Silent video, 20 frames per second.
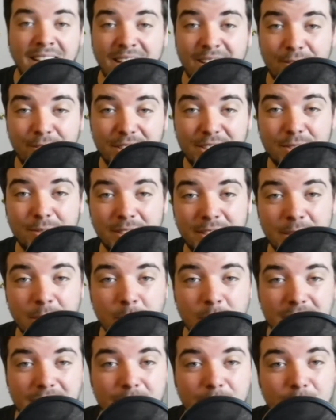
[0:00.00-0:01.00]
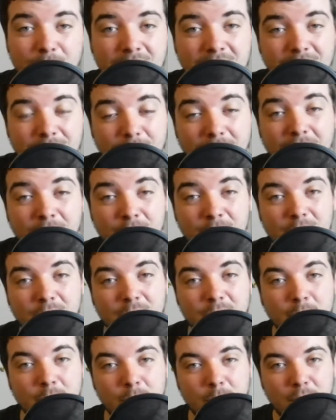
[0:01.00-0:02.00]
If this video was of any value to
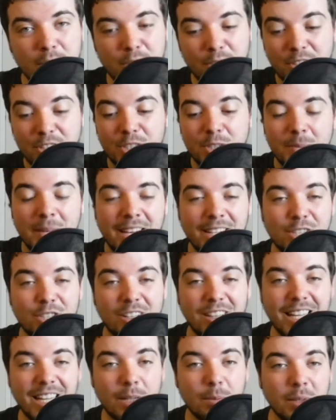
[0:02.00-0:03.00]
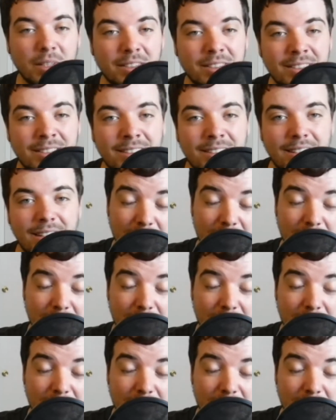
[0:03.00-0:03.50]
you, be sure to smash the like button,